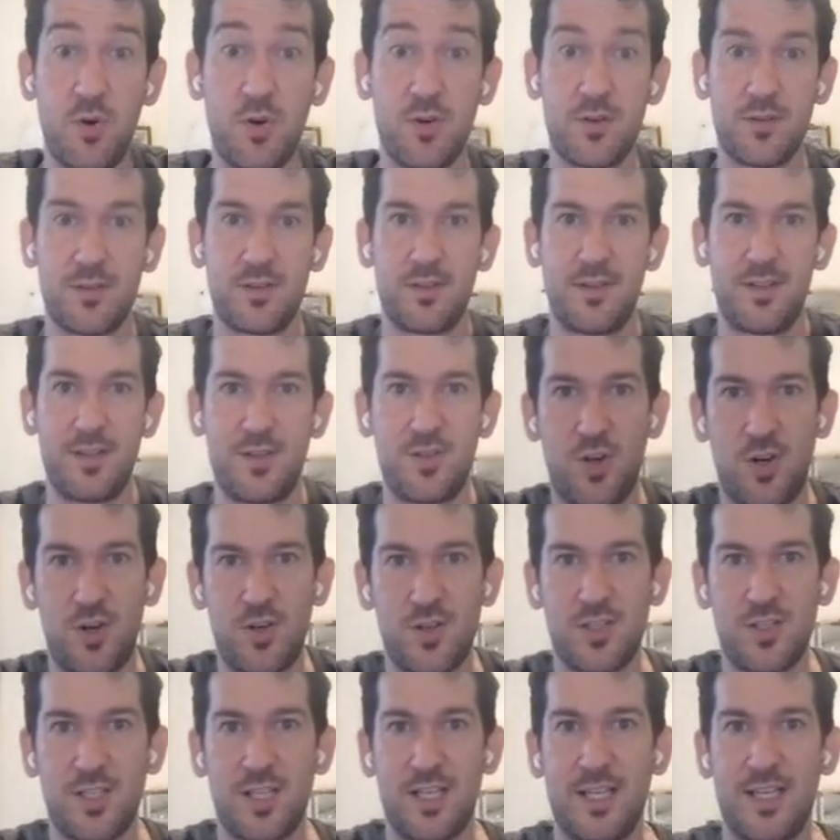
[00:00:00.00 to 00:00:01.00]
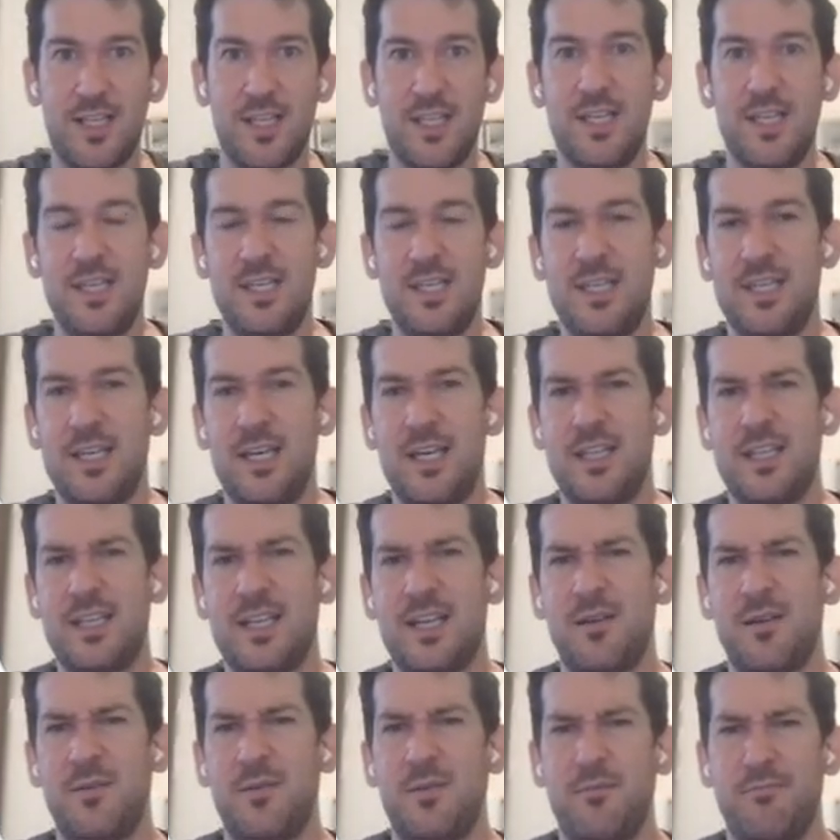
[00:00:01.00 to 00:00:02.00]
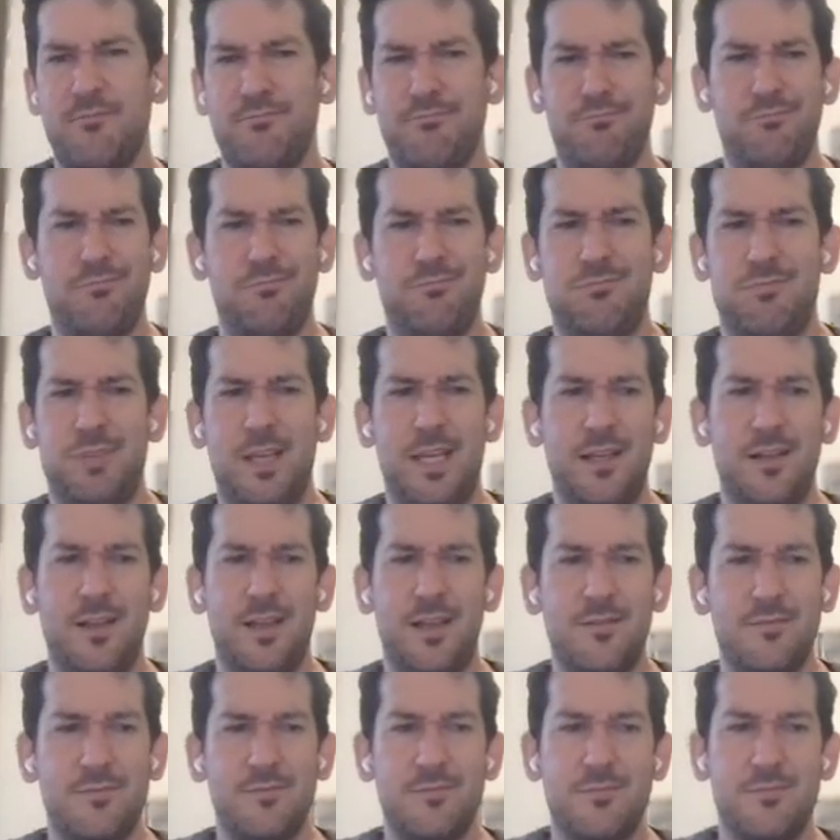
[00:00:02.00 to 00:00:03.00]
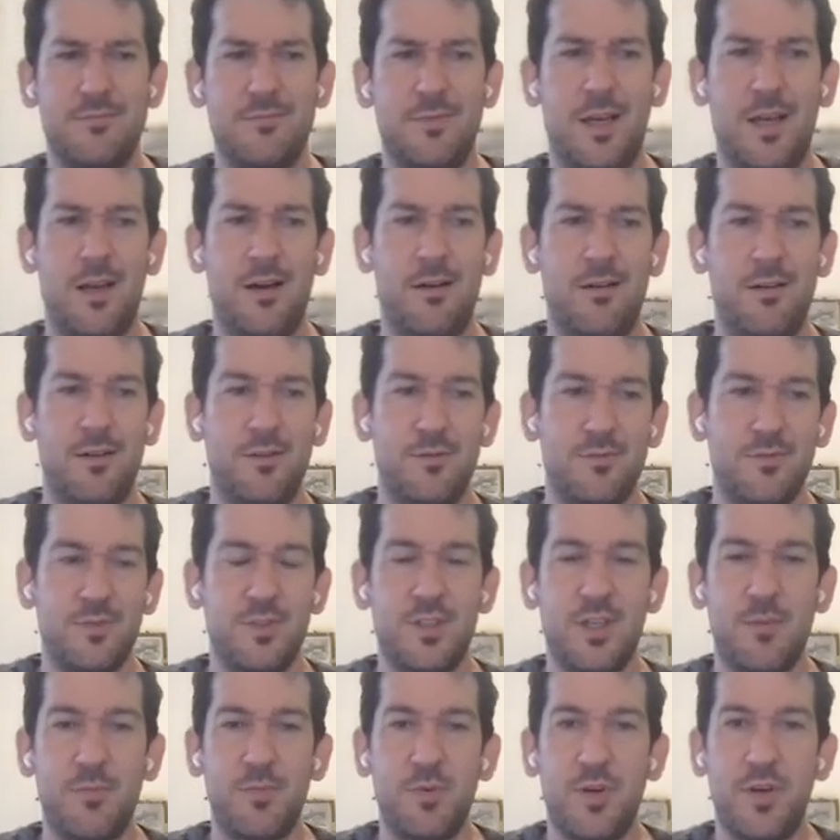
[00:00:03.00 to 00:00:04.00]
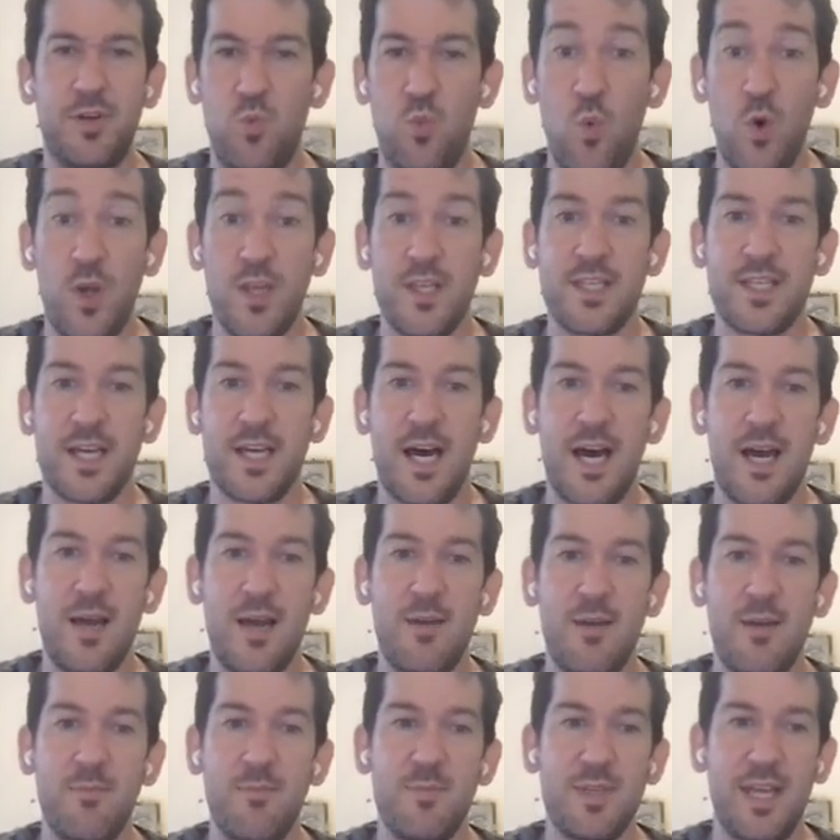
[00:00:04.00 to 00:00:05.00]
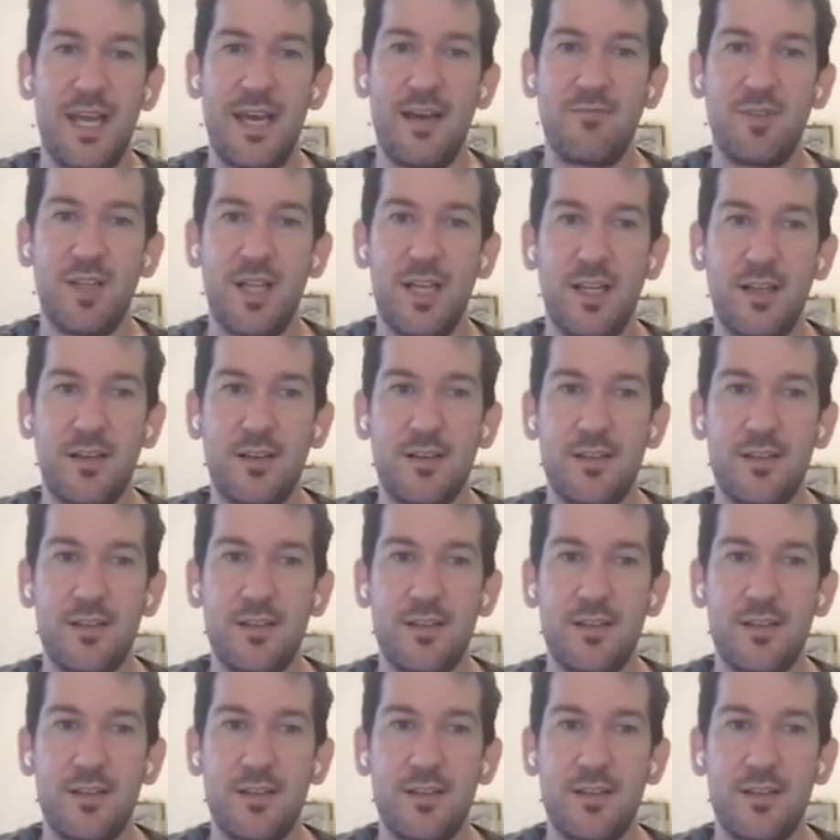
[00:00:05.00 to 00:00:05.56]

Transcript: So they charge like, I think I paid like, I don't know, a couple hundred one time to have like